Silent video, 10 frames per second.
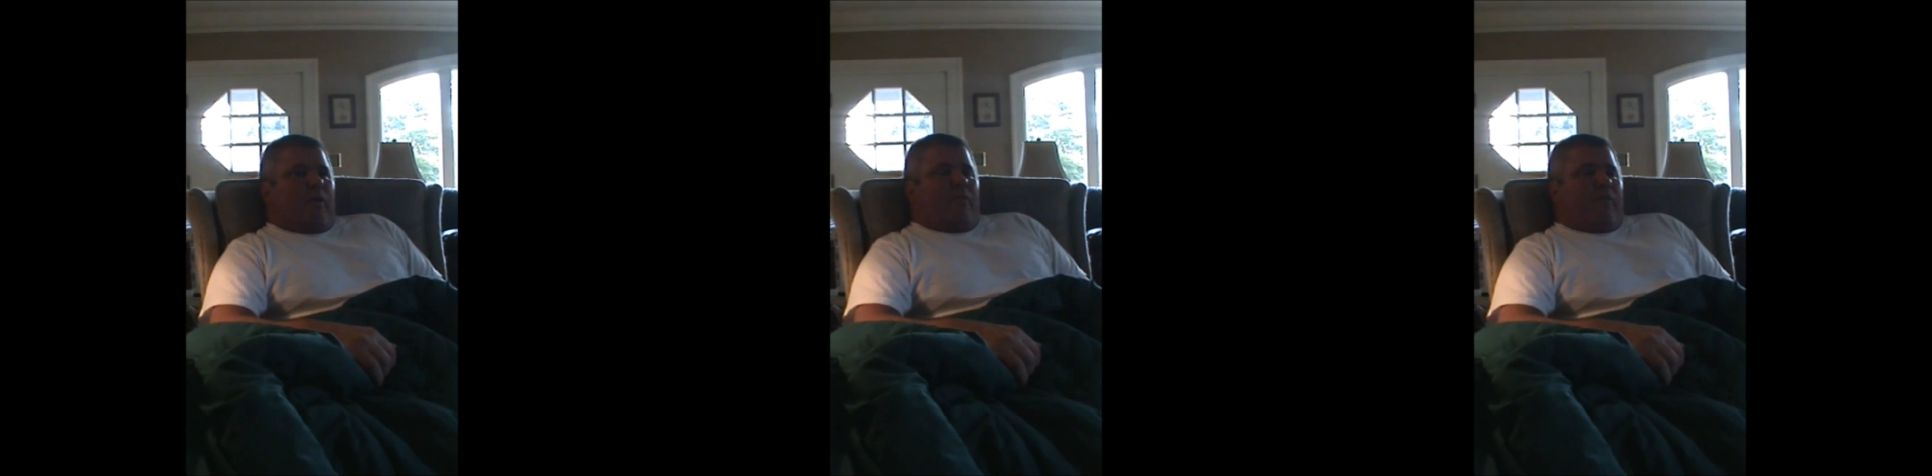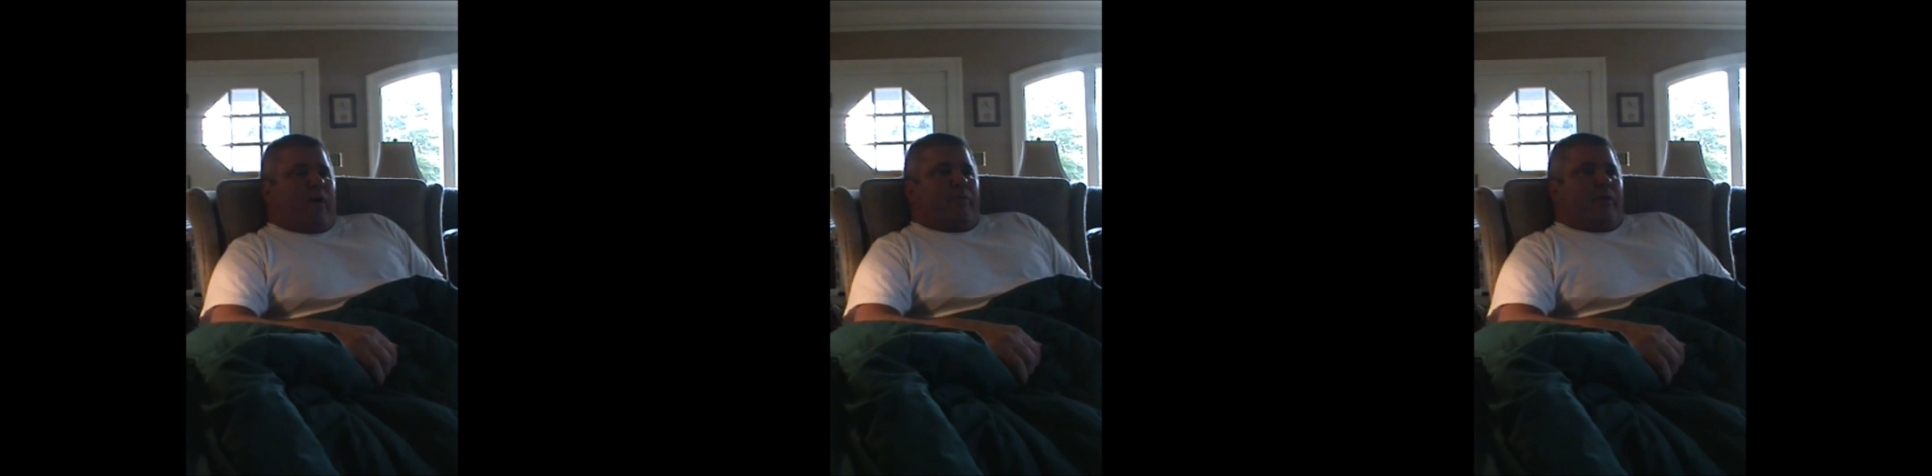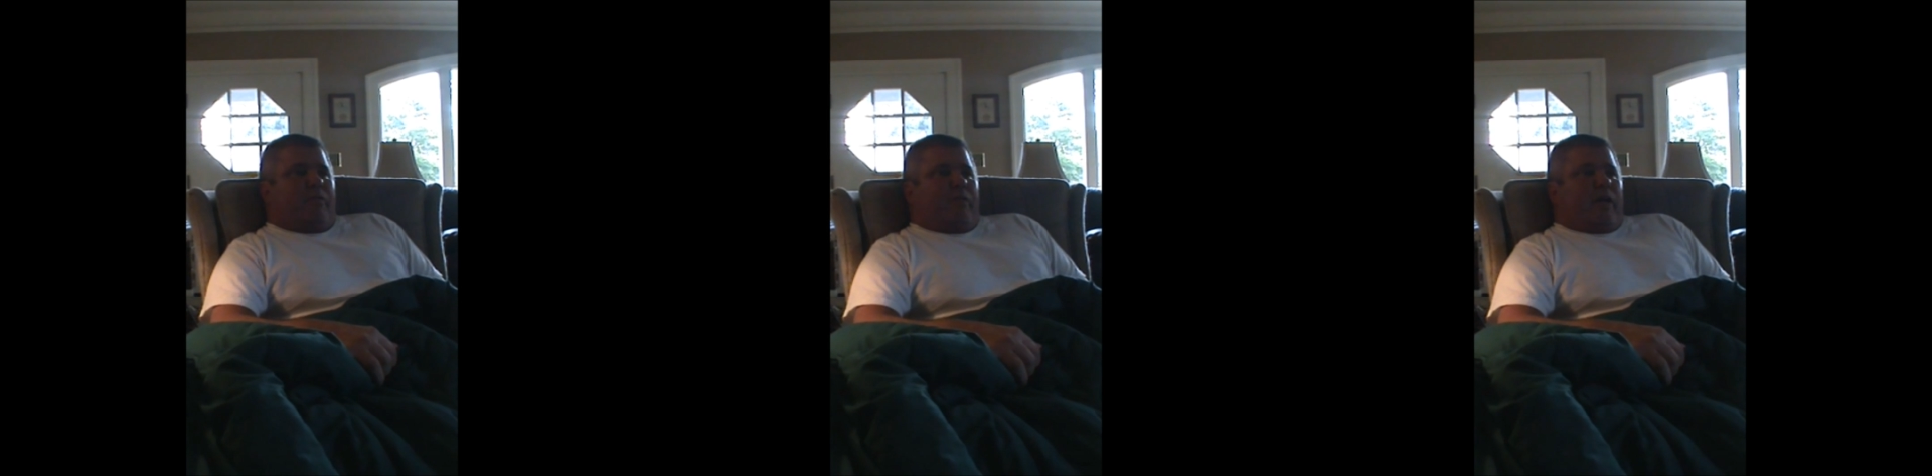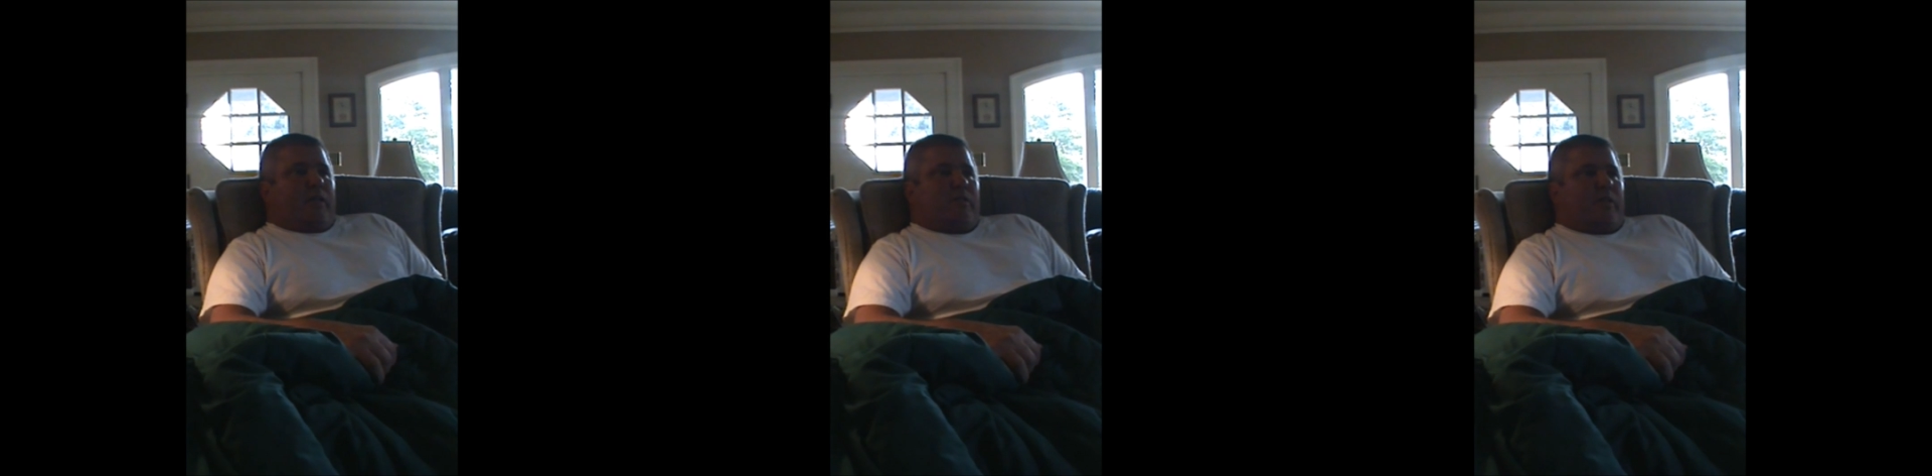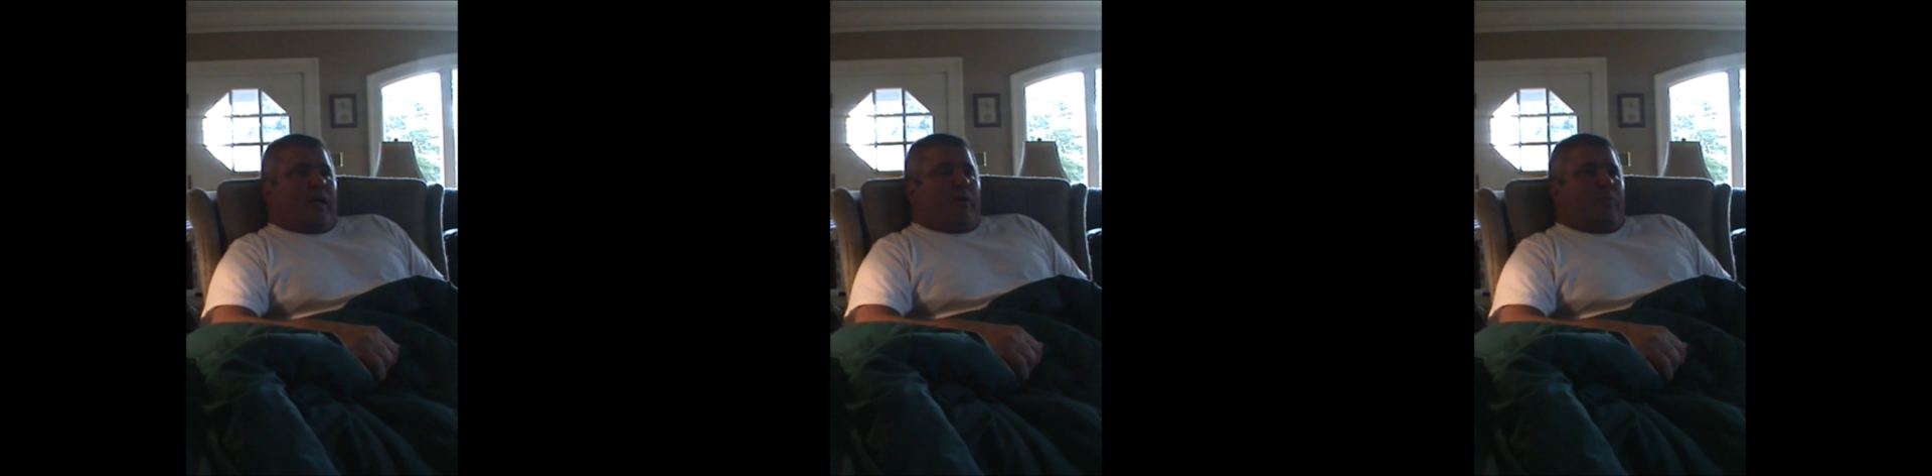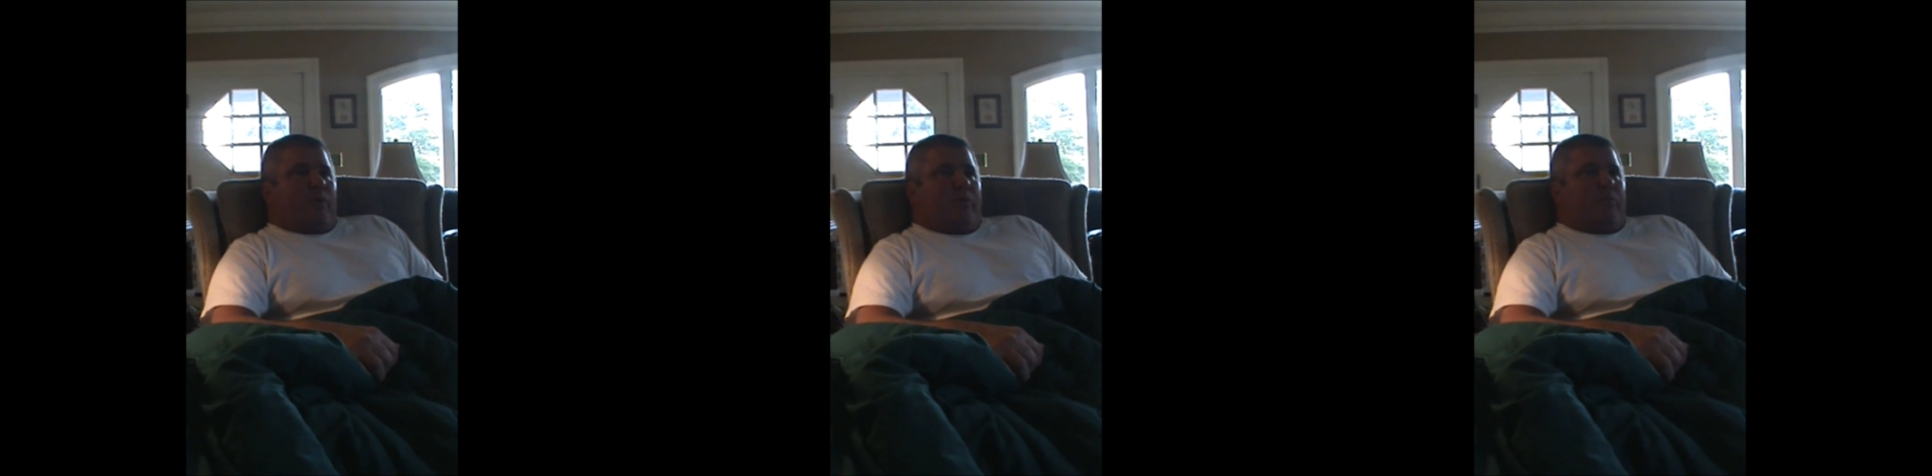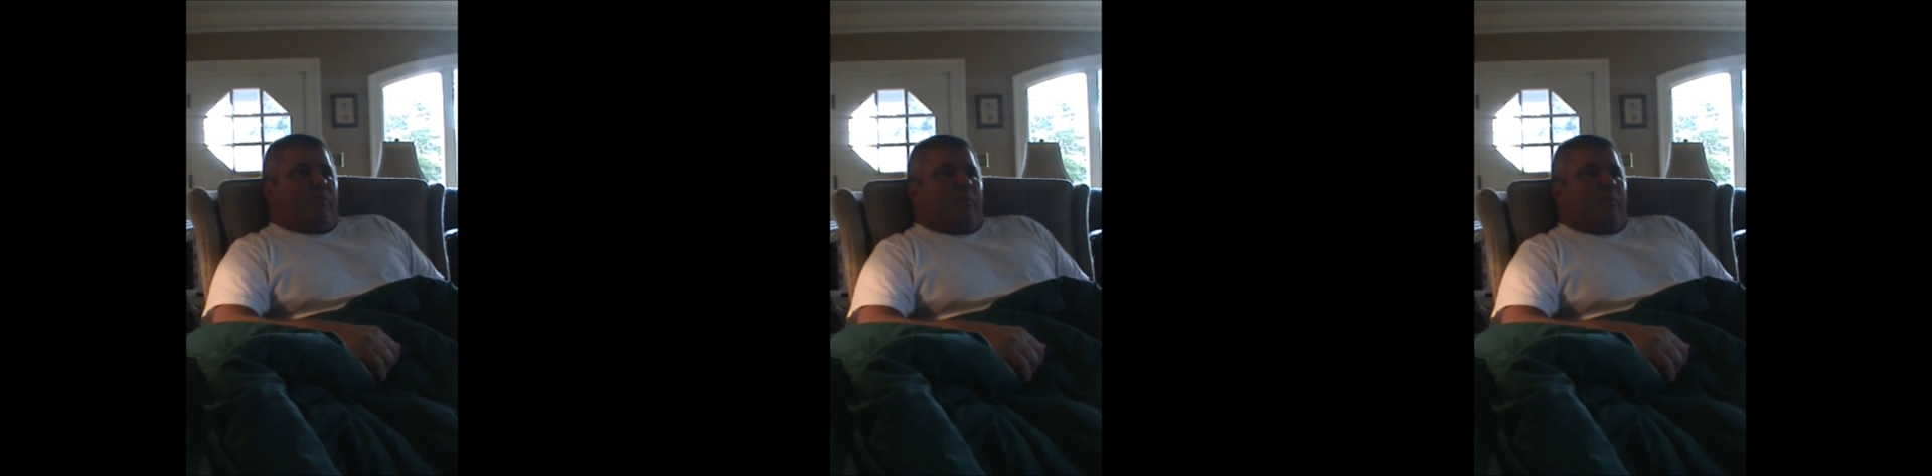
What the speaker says: family and friends, and with